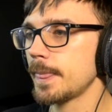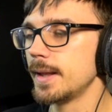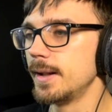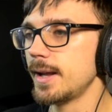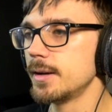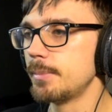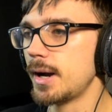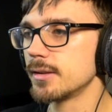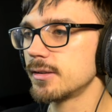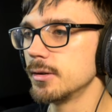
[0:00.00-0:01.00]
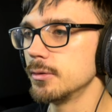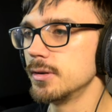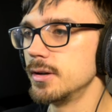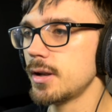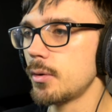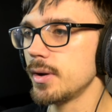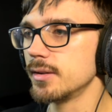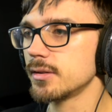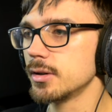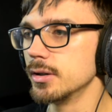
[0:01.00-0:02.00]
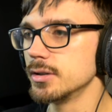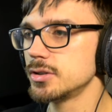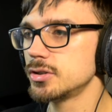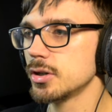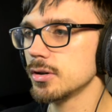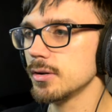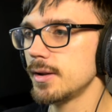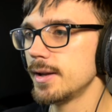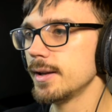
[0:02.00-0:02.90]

And at the end of bar 2, the note is cut short